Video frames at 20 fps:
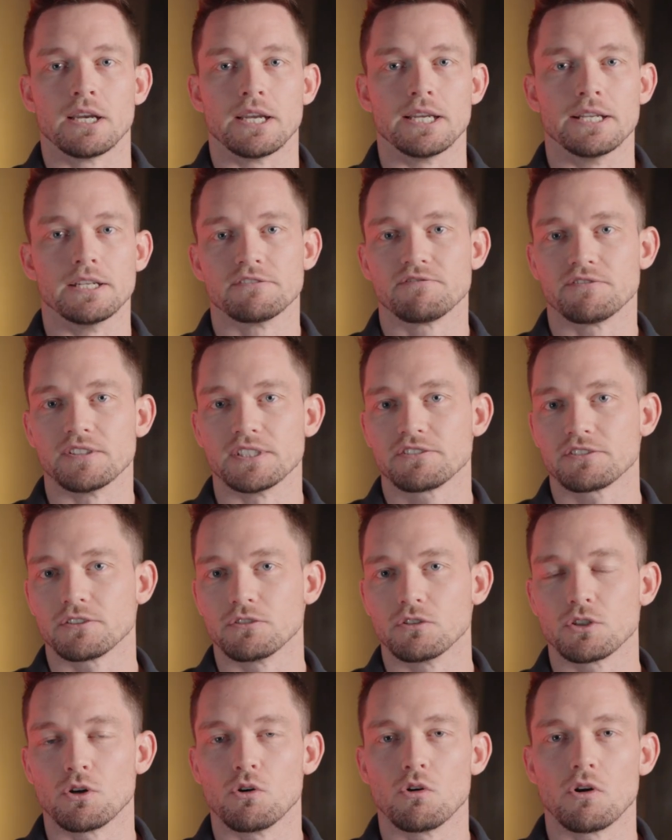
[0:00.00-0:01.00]
And if it's
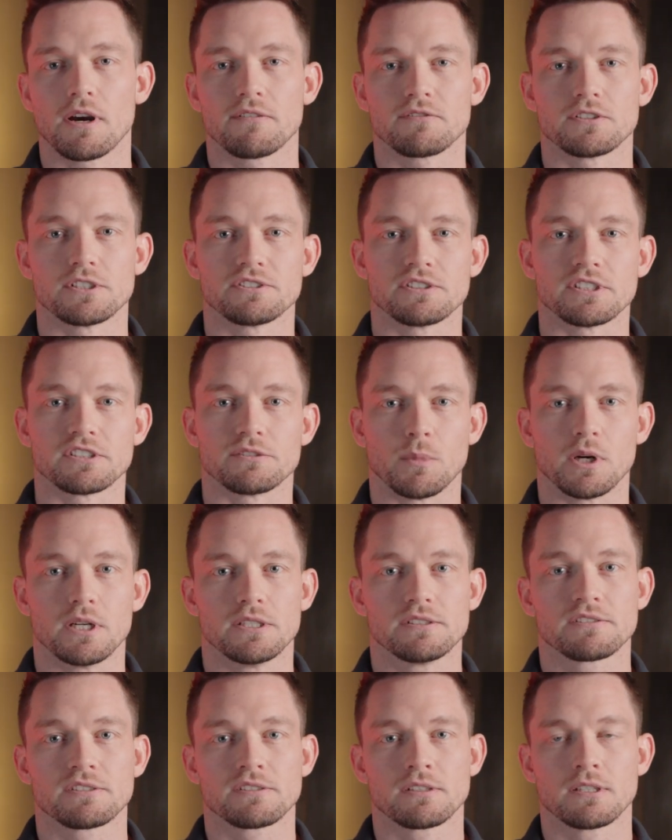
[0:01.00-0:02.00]
still a goal after 6
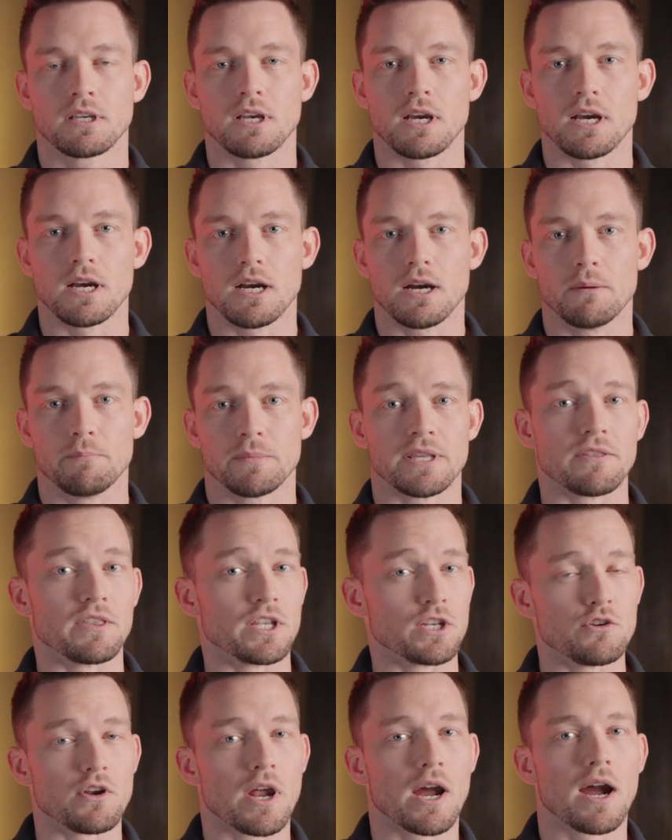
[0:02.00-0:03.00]
months, and
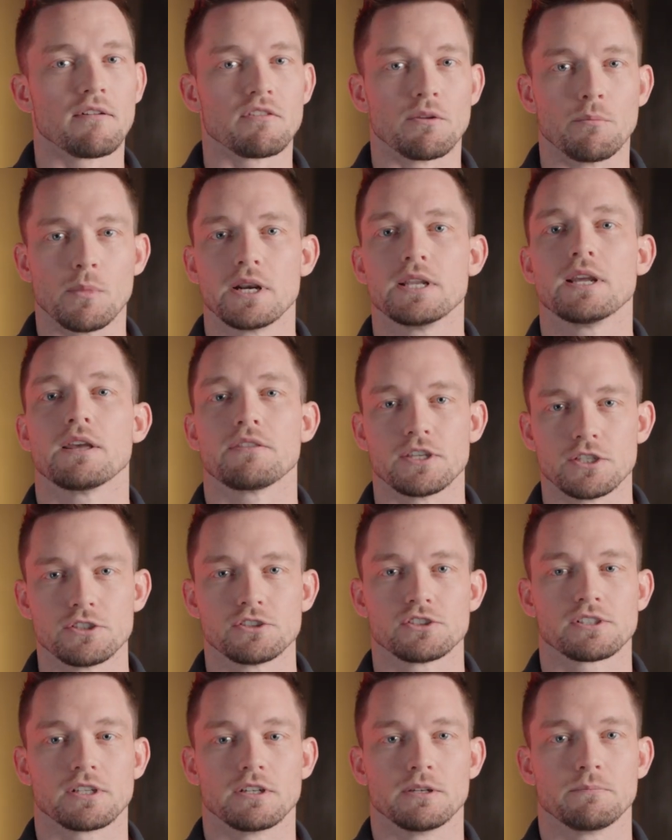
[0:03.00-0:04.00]
then you now have the money, I think you
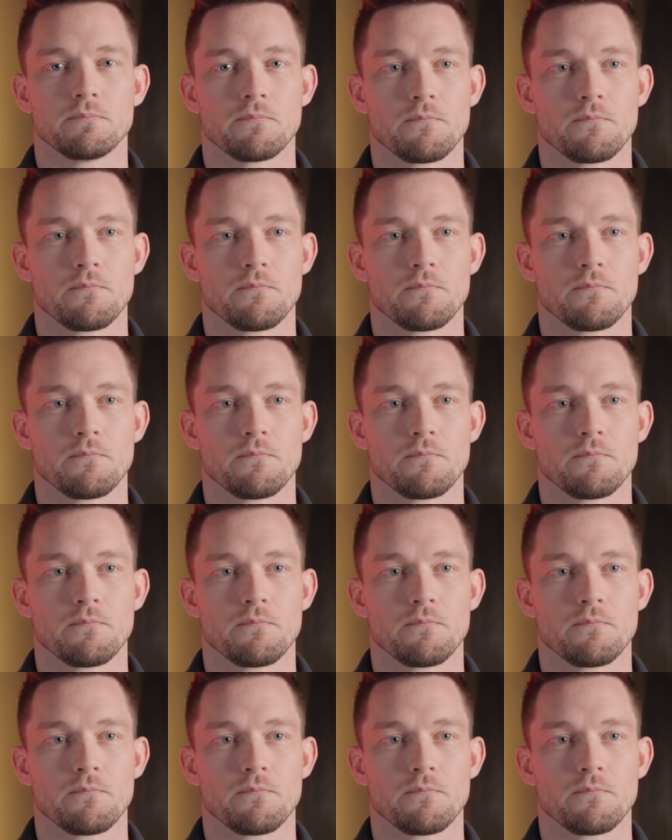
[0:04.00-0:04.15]
should come.